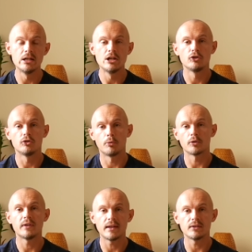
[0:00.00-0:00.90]

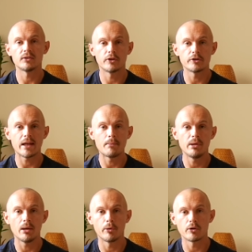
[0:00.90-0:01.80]
support Tennis Nerd and
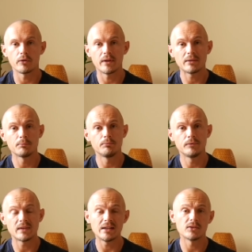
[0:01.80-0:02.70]
be a part of
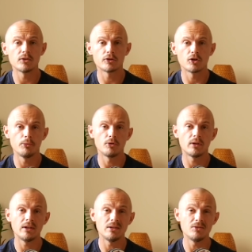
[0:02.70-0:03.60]
that Tennis Nerd
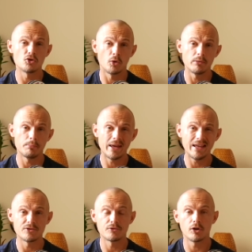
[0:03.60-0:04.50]
community, join
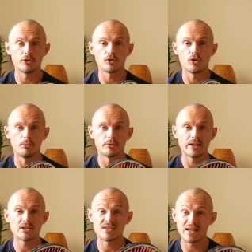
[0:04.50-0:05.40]

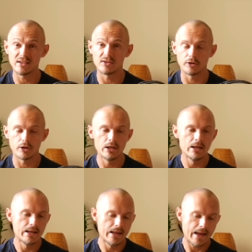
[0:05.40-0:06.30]
patreon.com/tennisnerd.
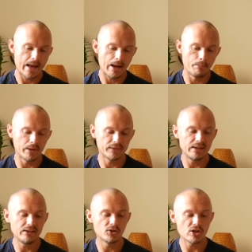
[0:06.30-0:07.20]
But
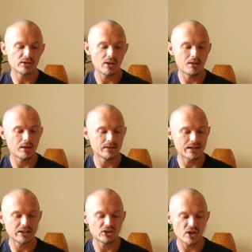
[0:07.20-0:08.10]
he suggested that
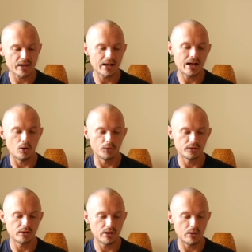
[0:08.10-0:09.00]
I check
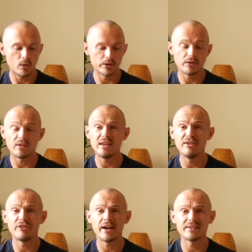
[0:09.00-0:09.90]
out one of the
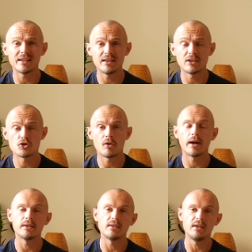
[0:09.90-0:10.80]
Tfights I didn't
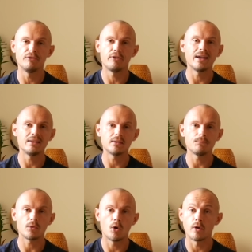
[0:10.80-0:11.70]
try, the Tfight
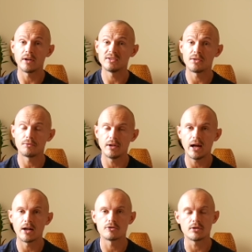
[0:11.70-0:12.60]

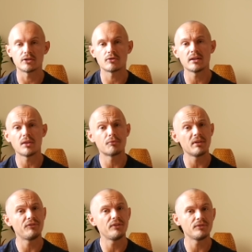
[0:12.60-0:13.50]
RS300. I tried the
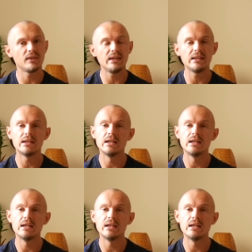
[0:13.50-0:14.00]
315,